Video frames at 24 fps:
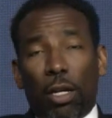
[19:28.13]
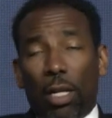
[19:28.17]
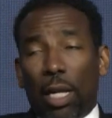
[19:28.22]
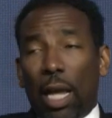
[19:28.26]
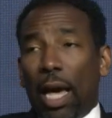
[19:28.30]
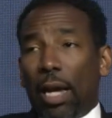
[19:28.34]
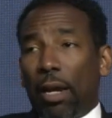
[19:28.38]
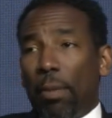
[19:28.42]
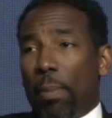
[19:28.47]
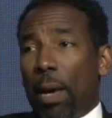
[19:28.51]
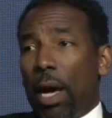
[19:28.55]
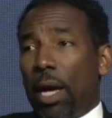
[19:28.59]
a
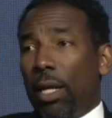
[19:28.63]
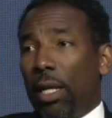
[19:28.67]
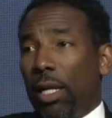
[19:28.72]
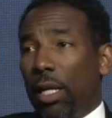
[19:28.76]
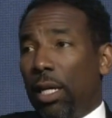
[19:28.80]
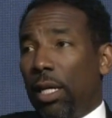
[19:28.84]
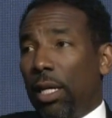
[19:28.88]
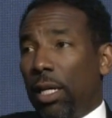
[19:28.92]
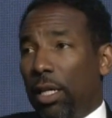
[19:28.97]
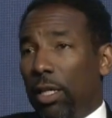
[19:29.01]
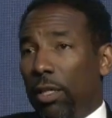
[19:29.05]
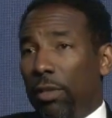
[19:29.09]
lot about
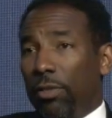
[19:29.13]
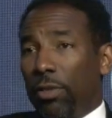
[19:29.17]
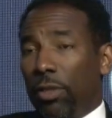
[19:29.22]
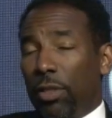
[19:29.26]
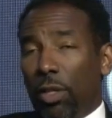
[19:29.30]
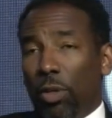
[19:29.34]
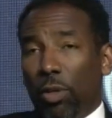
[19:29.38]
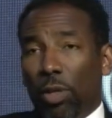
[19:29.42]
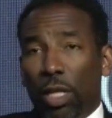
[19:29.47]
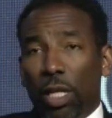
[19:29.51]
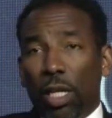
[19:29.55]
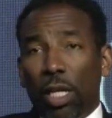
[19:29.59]
love. You
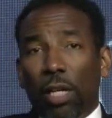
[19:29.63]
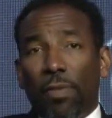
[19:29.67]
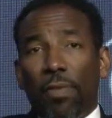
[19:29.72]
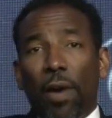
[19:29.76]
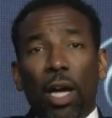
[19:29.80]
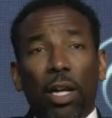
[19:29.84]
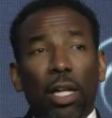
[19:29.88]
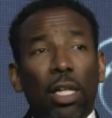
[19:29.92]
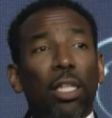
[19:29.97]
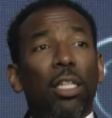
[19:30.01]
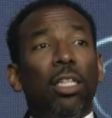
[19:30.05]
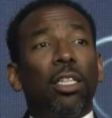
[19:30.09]
know, love ought
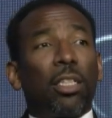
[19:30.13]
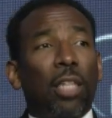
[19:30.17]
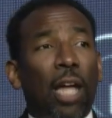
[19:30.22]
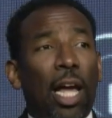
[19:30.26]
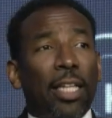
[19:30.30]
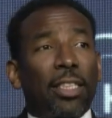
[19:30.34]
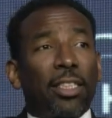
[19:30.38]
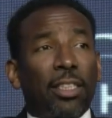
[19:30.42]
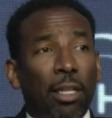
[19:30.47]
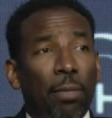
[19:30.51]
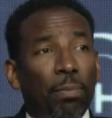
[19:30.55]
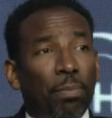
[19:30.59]
to look like
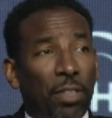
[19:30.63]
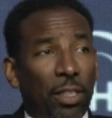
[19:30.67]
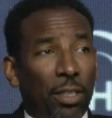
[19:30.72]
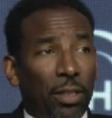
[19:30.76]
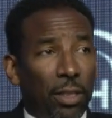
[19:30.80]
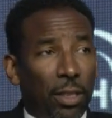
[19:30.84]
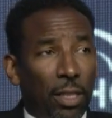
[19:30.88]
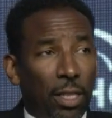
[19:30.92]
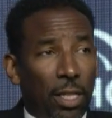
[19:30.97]
something.